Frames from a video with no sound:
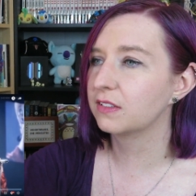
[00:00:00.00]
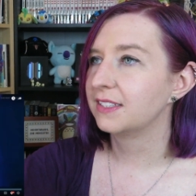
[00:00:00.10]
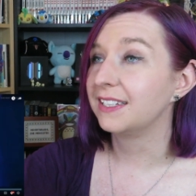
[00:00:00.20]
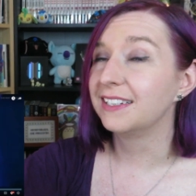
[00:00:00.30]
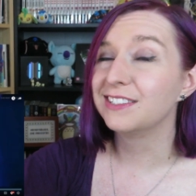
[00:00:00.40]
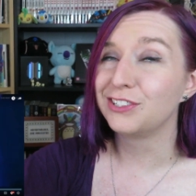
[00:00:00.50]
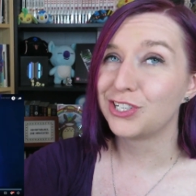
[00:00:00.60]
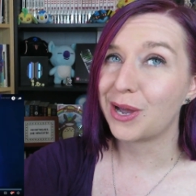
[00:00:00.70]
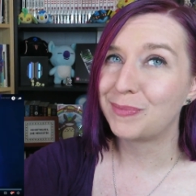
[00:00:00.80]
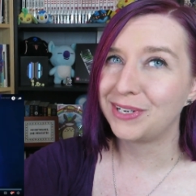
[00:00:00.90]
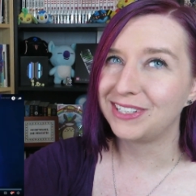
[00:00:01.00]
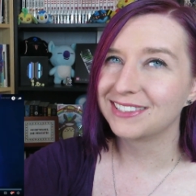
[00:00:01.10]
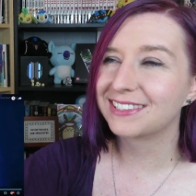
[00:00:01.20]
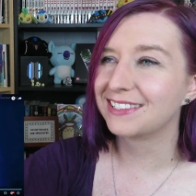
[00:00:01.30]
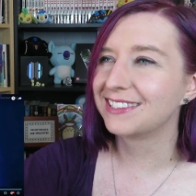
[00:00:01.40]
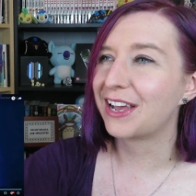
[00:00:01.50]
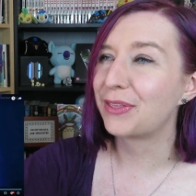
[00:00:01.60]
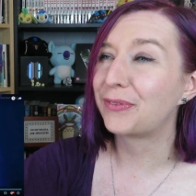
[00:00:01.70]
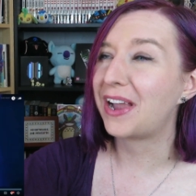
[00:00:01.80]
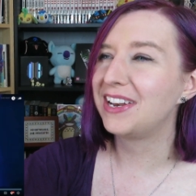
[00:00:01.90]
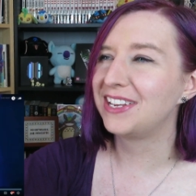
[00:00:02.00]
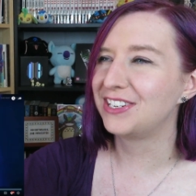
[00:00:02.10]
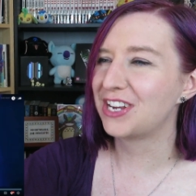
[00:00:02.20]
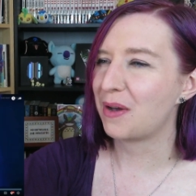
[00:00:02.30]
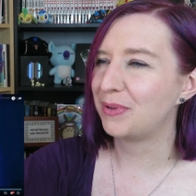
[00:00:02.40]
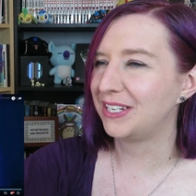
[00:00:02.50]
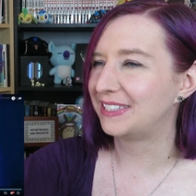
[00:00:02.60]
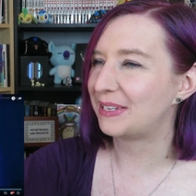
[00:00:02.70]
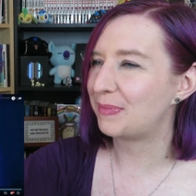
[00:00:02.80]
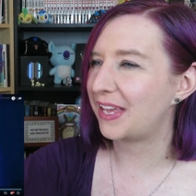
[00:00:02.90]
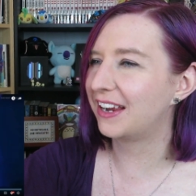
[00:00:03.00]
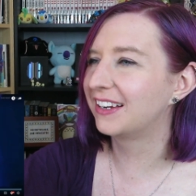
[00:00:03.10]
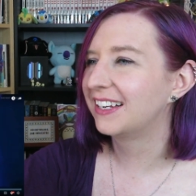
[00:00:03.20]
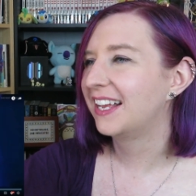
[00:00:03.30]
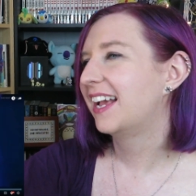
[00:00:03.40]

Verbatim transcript: And see, it is in Japanese, because now they're writing in Japanese up there.